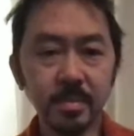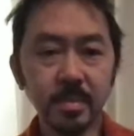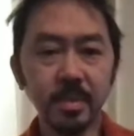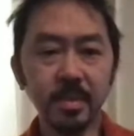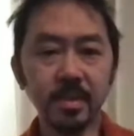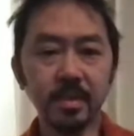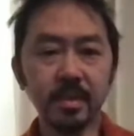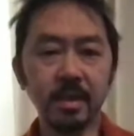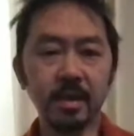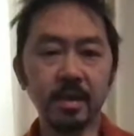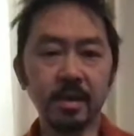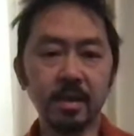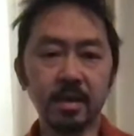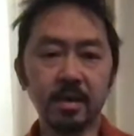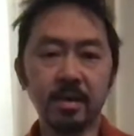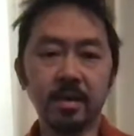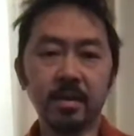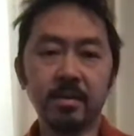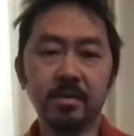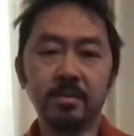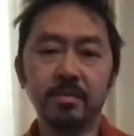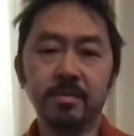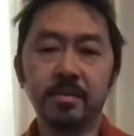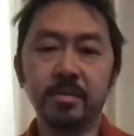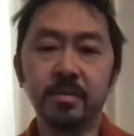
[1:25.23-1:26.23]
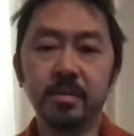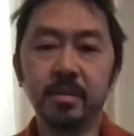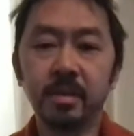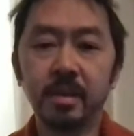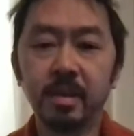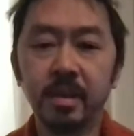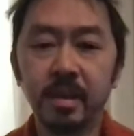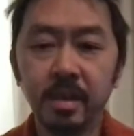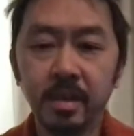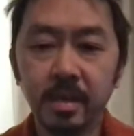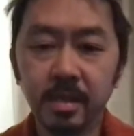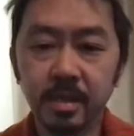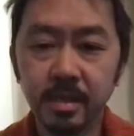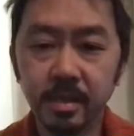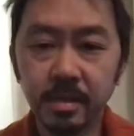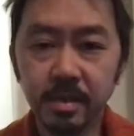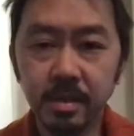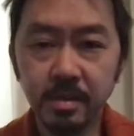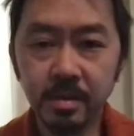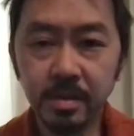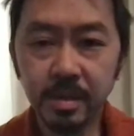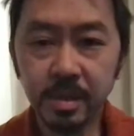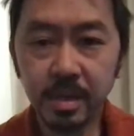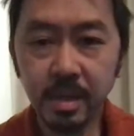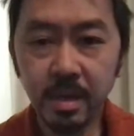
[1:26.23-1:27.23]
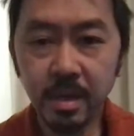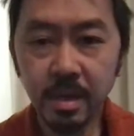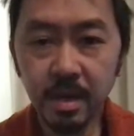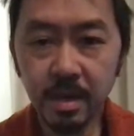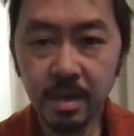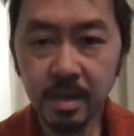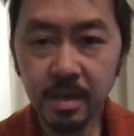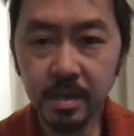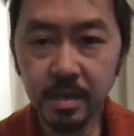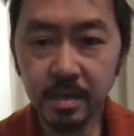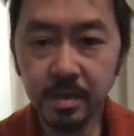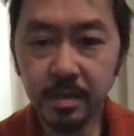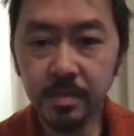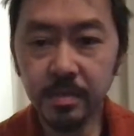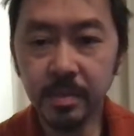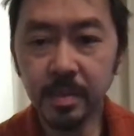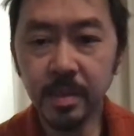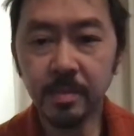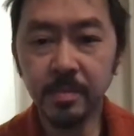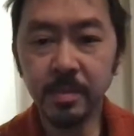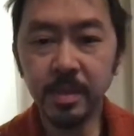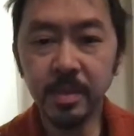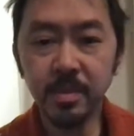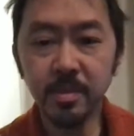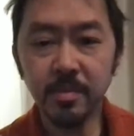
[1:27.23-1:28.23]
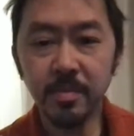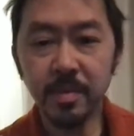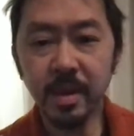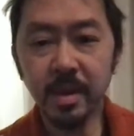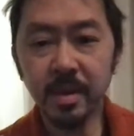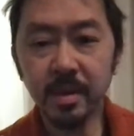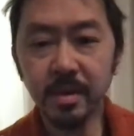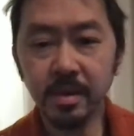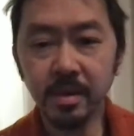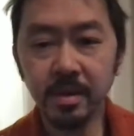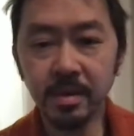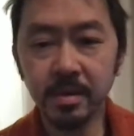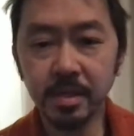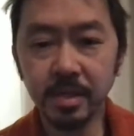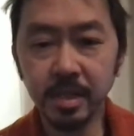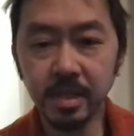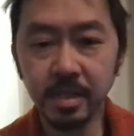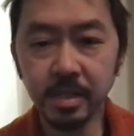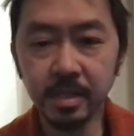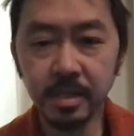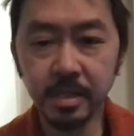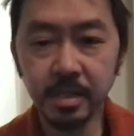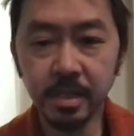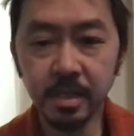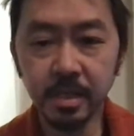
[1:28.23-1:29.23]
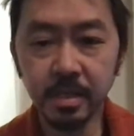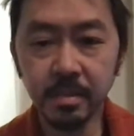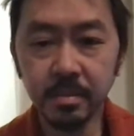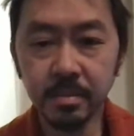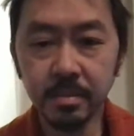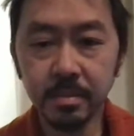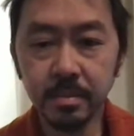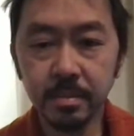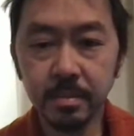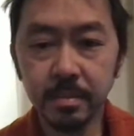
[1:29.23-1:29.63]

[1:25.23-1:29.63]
Yeah, Sedona's awesome. I'm in your backyard, Gina G.